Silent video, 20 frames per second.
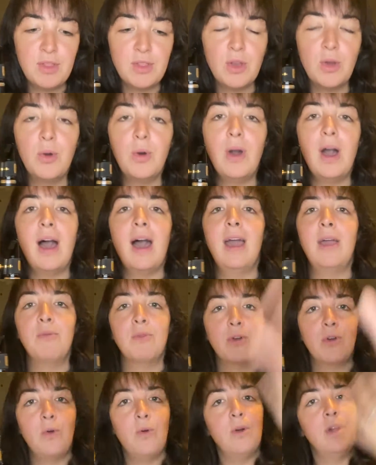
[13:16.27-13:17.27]
So I
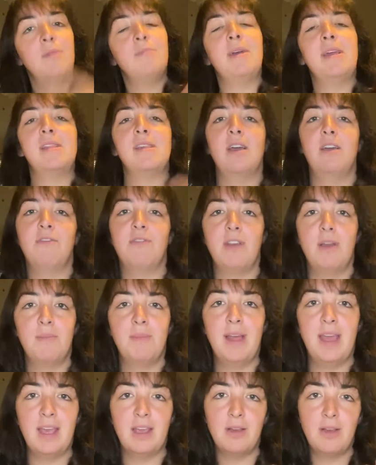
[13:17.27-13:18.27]
record myself. So I'm
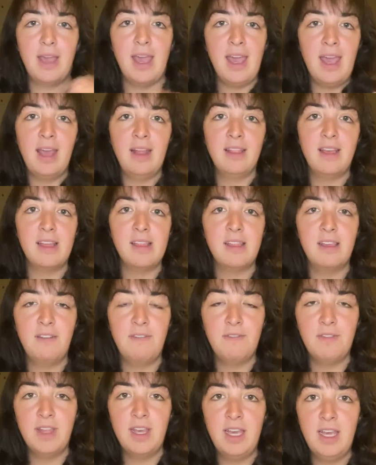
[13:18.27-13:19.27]
like, okay, Leslie
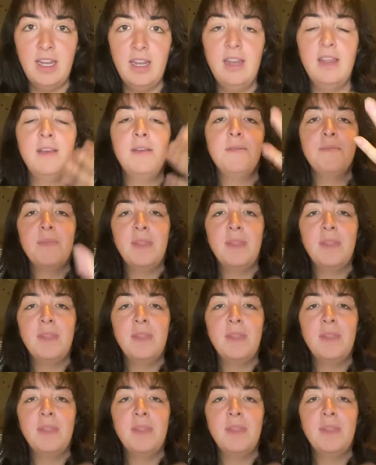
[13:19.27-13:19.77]
Flynn,